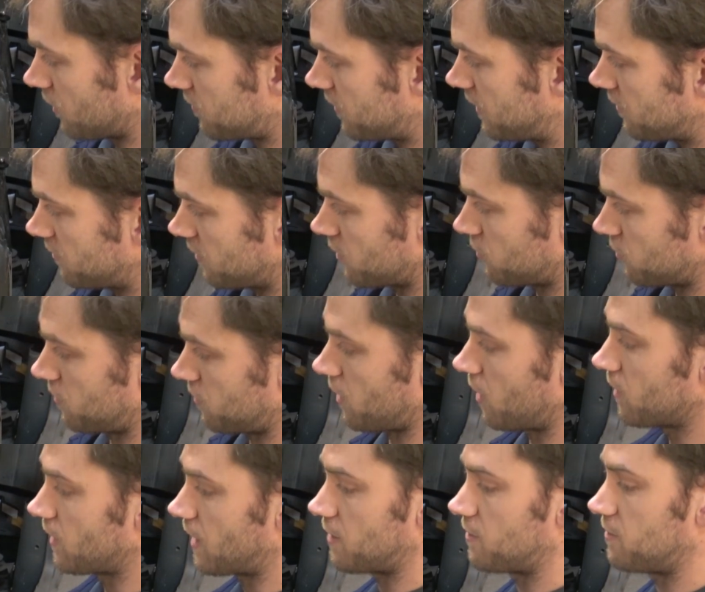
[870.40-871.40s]
easier because we've
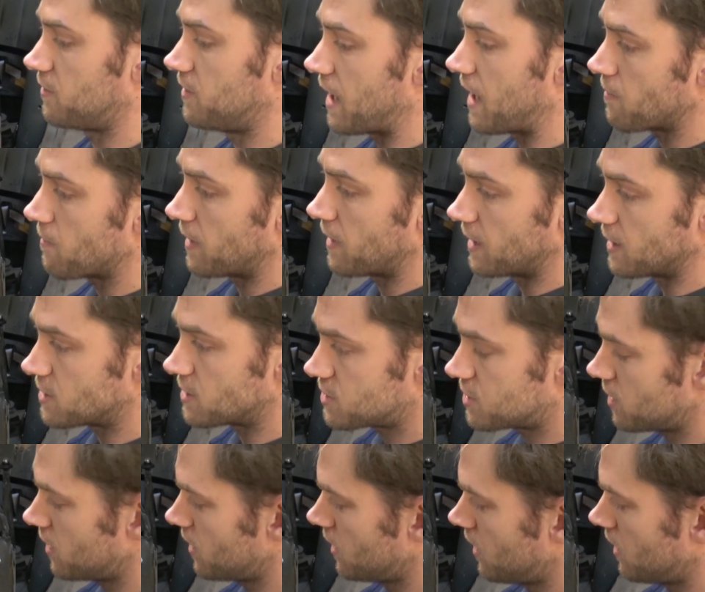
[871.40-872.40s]
got less damage
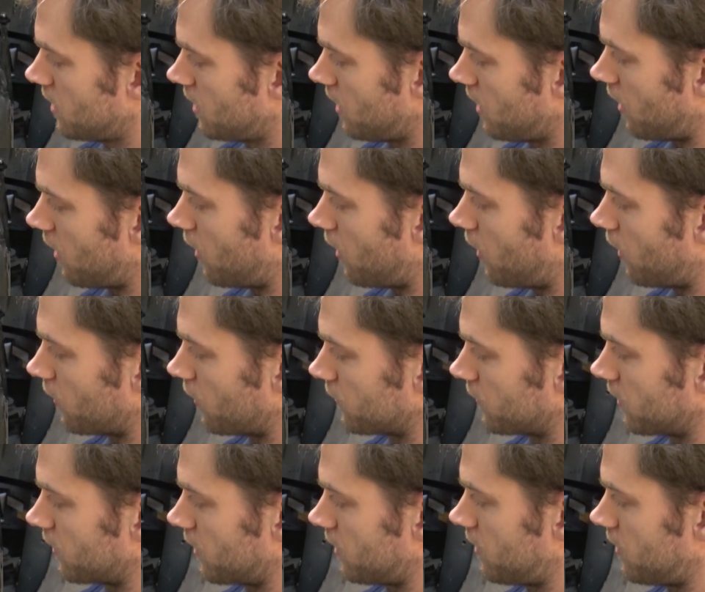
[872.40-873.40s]

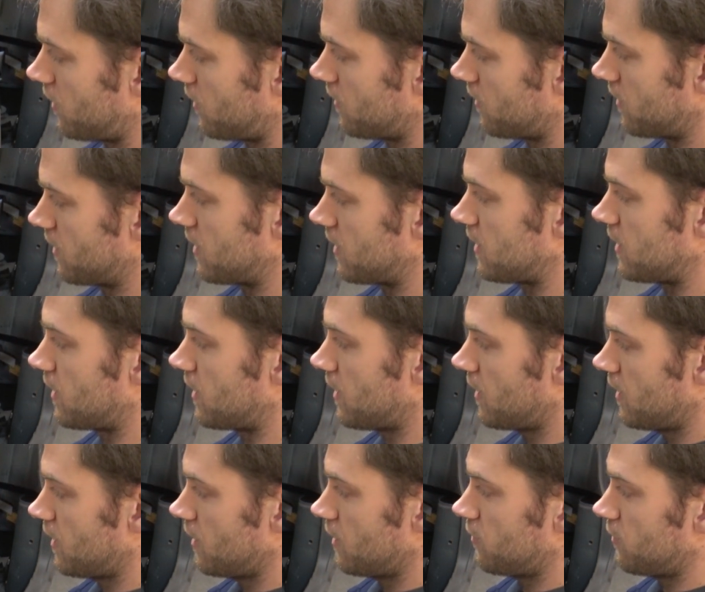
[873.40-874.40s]
on the
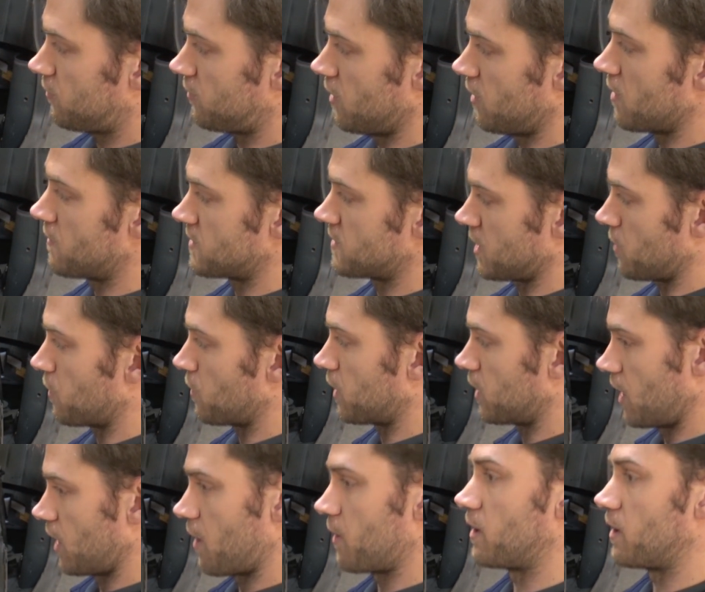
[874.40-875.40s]
surface that we're
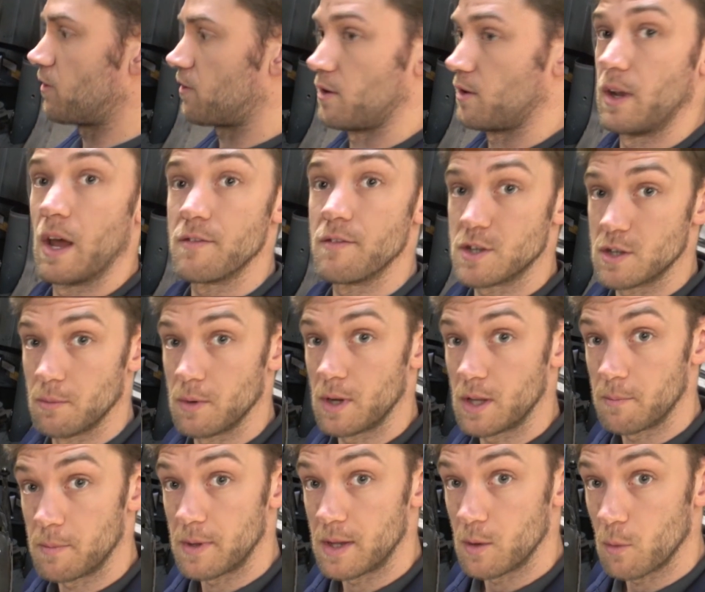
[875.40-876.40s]
going to inevitably
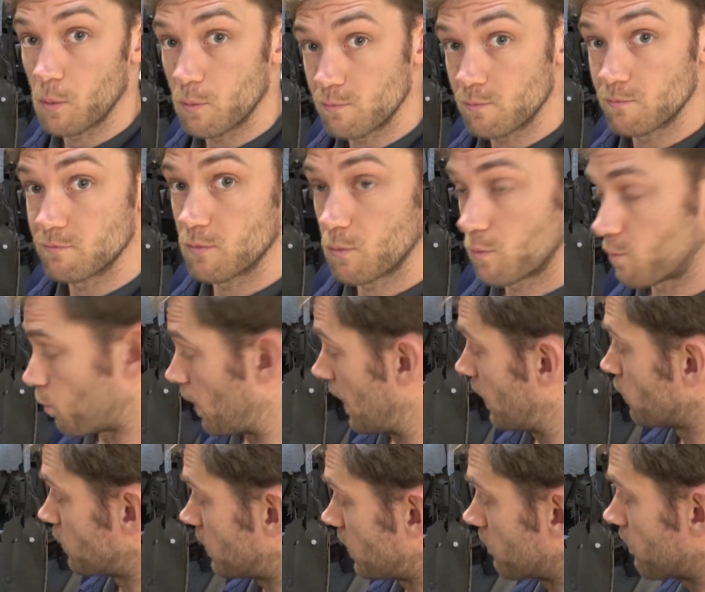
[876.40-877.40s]
be
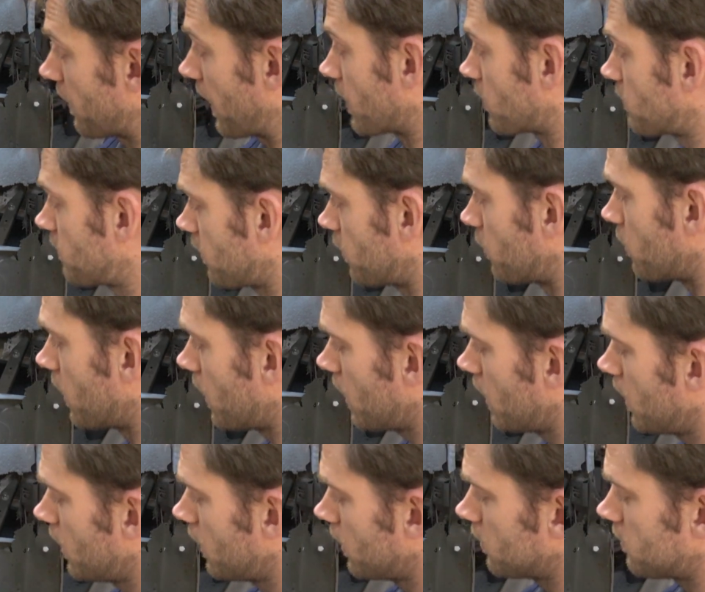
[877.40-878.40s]
welding back to.
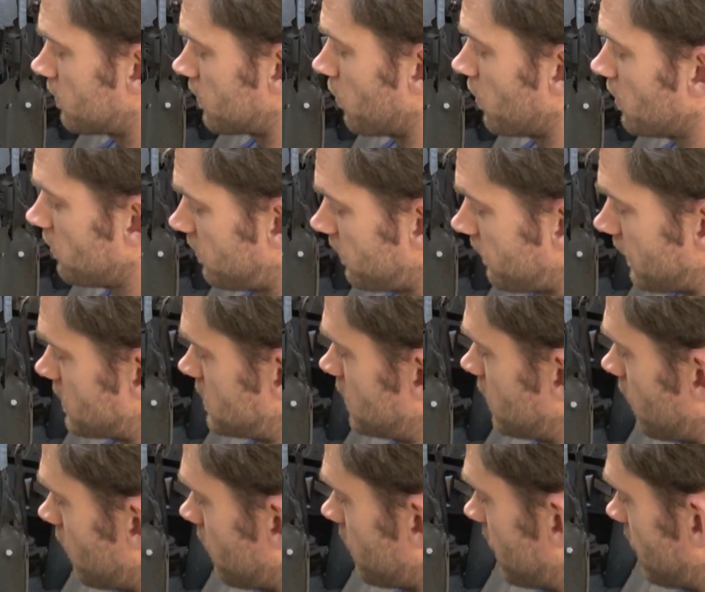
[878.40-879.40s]
So once I've actually
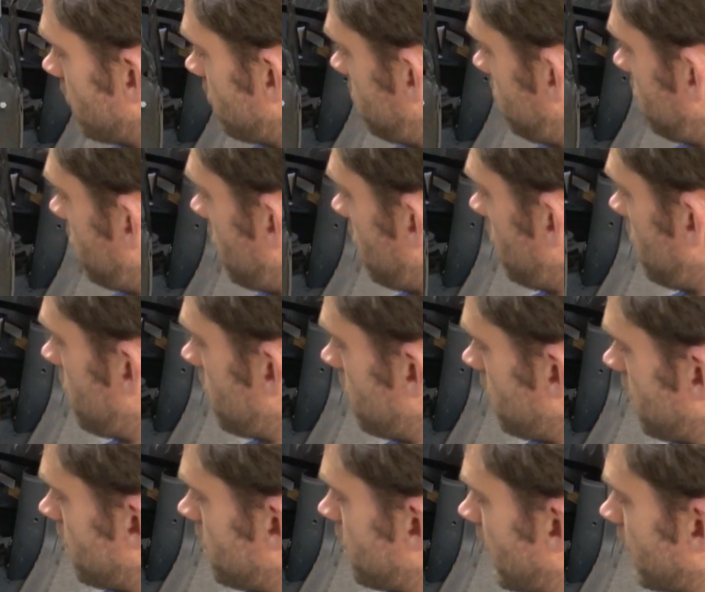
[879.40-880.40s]
got this
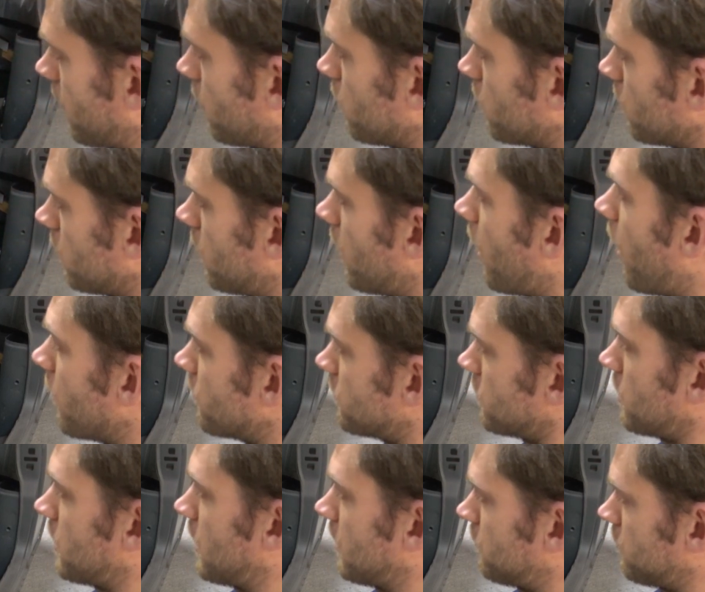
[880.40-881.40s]
panel off, so I'm
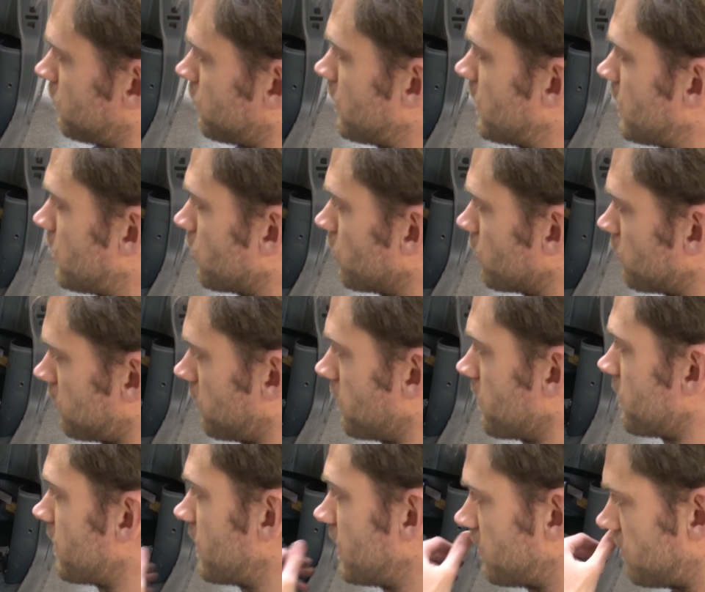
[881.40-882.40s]
going to have to recut some of
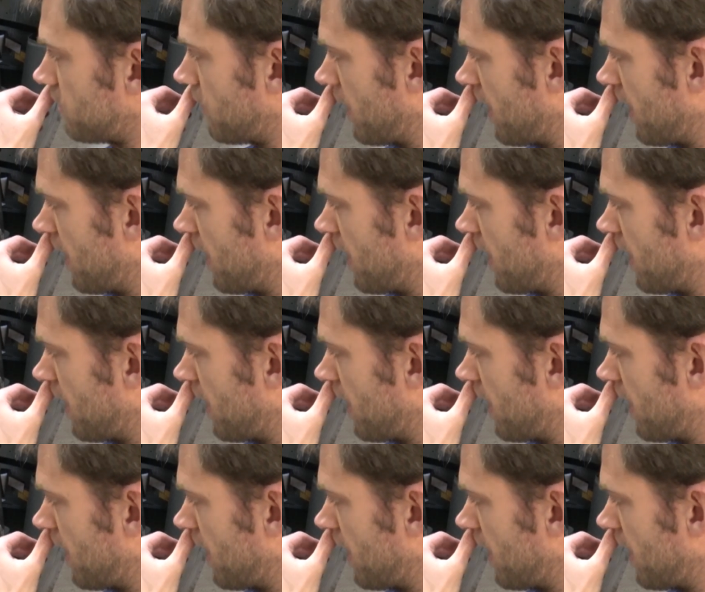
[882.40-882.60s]
these,